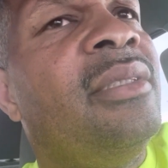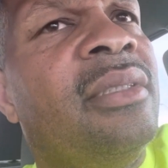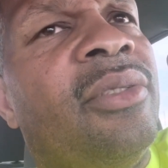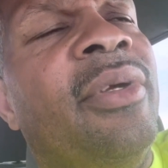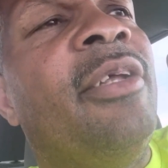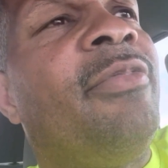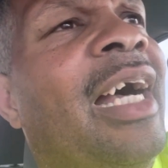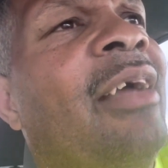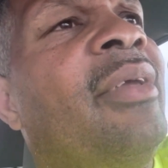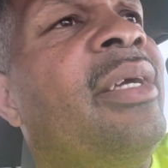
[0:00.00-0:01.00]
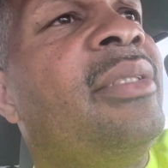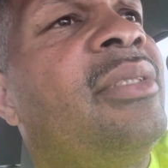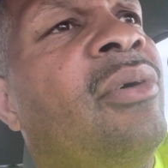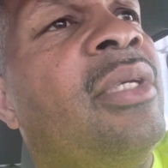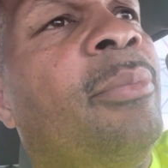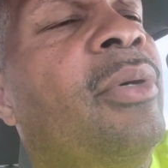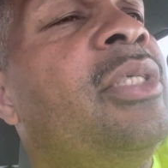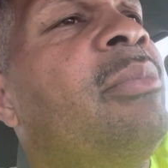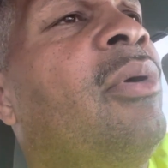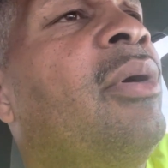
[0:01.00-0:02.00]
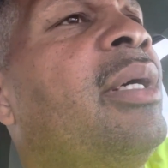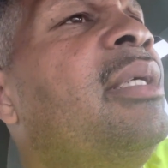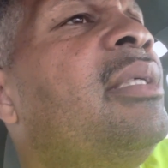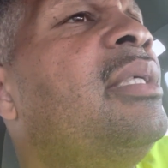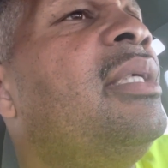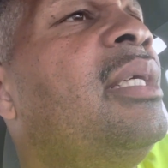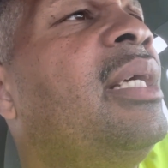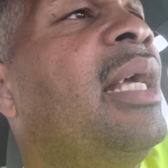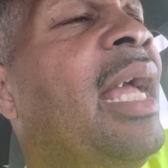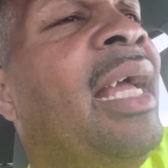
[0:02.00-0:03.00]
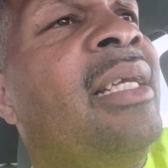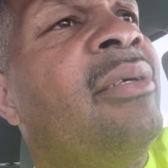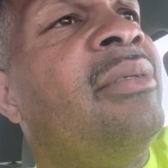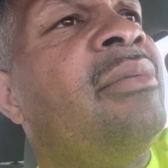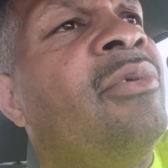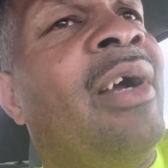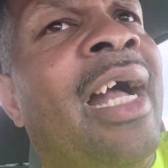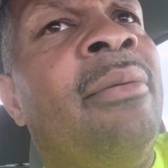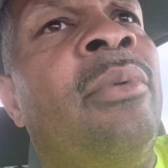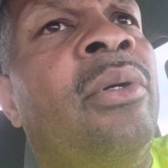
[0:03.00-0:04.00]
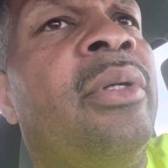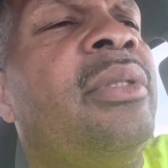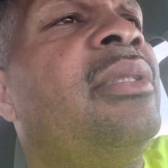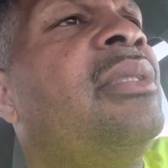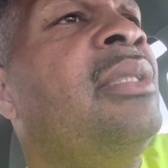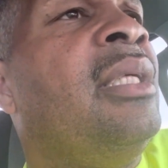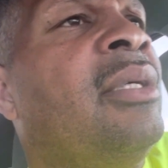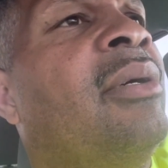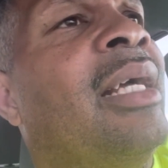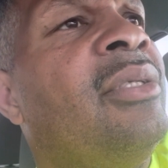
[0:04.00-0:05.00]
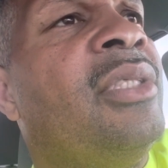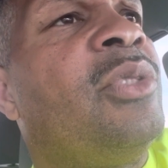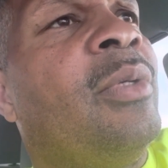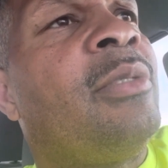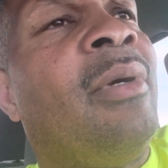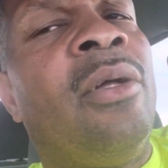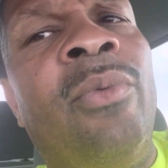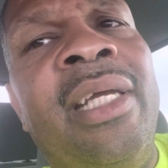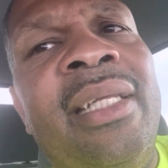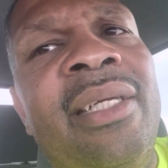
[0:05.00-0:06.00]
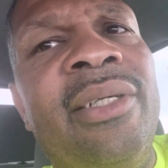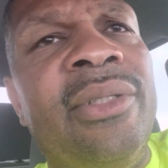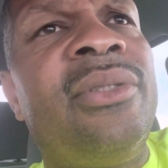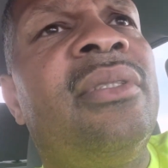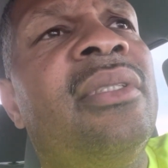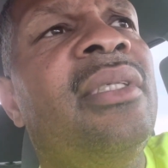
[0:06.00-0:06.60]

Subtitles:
3 to 5 years on the push mower and the riding mowers. You know, I usually switch them out. Weed eaters,